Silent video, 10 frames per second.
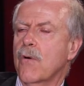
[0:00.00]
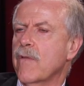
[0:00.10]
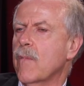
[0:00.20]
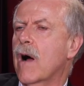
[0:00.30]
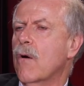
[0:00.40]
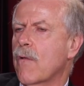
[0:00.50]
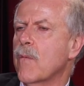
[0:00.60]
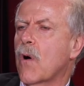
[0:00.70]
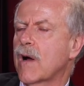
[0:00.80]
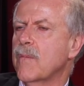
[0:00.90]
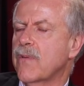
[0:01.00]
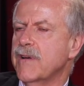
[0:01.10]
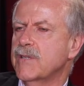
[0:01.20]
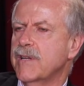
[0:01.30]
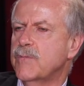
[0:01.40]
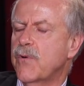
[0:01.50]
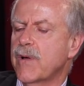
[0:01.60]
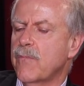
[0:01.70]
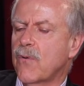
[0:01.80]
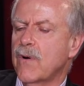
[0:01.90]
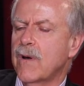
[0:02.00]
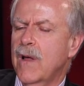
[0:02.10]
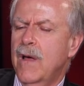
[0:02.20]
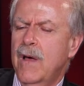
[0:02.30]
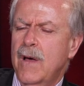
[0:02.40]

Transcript: out in the marketplace. That's pretty important.